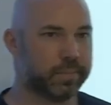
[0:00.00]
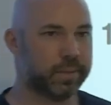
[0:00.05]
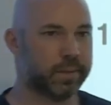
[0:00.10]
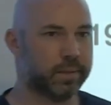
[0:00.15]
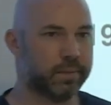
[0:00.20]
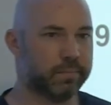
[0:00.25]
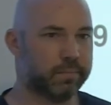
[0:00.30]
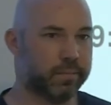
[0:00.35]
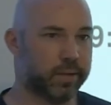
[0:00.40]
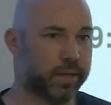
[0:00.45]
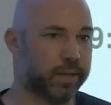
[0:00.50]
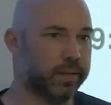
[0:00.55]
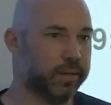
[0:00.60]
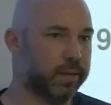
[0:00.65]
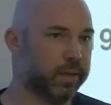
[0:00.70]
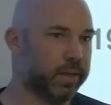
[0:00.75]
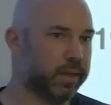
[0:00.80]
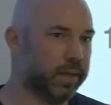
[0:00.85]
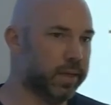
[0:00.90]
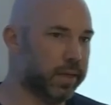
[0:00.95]
Right?
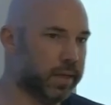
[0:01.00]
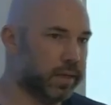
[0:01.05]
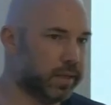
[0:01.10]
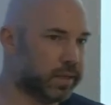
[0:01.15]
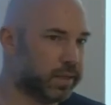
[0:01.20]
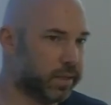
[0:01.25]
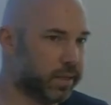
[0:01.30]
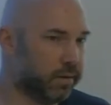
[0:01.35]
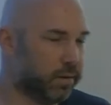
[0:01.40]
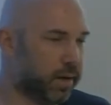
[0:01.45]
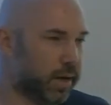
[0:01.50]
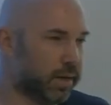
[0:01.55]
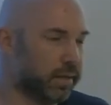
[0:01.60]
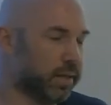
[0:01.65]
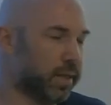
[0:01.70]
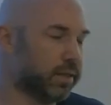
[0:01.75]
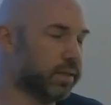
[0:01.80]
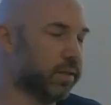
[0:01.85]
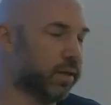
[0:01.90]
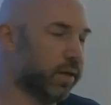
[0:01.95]
So
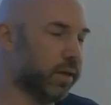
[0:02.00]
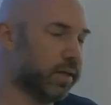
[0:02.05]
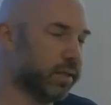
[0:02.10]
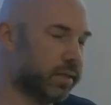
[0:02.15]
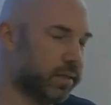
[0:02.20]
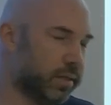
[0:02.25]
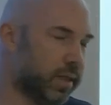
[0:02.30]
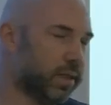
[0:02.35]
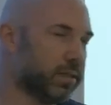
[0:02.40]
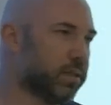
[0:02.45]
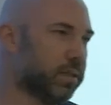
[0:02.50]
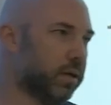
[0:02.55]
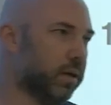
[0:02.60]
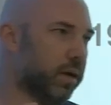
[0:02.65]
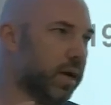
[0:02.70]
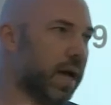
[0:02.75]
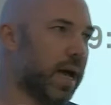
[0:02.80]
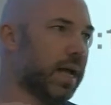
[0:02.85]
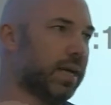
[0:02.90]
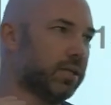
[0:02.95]
that's not
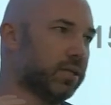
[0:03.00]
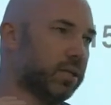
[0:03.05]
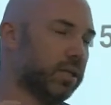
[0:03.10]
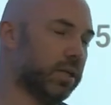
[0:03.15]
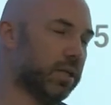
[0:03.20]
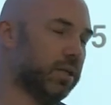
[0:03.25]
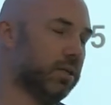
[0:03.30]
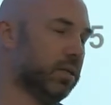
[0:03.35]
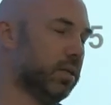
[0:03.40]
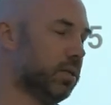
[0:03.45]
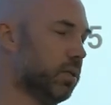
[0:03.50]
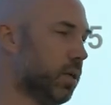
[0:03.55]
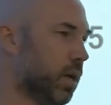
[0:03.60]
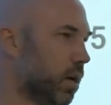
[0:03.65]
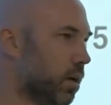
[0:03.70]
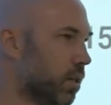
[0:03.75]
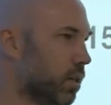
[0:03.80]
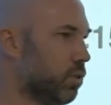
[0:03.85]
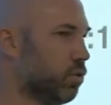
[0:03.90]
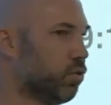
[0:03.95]
actually
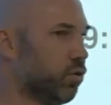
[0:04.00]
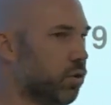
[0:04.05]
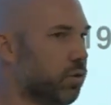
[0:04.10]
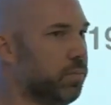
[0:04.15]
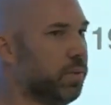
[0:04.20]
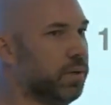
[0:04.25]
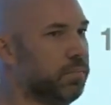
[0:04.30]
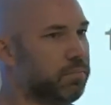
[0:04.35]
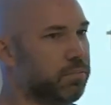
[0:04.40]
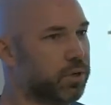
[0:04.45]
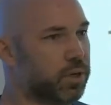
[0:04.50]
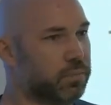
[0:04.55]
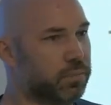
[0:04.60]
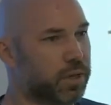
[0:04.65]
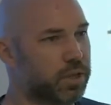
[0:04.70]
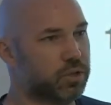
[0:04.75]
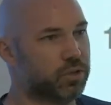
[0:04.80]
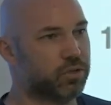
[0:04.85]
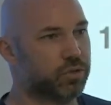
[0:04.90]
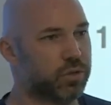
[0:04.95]
entirely true, but pretty
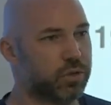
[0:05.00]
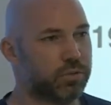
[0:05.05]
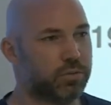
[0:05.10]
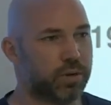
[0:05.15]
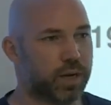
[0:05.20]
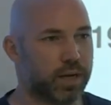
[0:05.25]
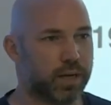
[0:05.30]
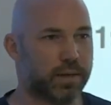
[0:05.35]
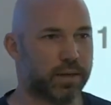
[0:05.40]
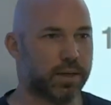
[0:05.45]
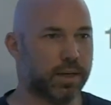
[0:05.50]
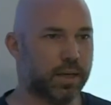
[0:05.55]
much true, right?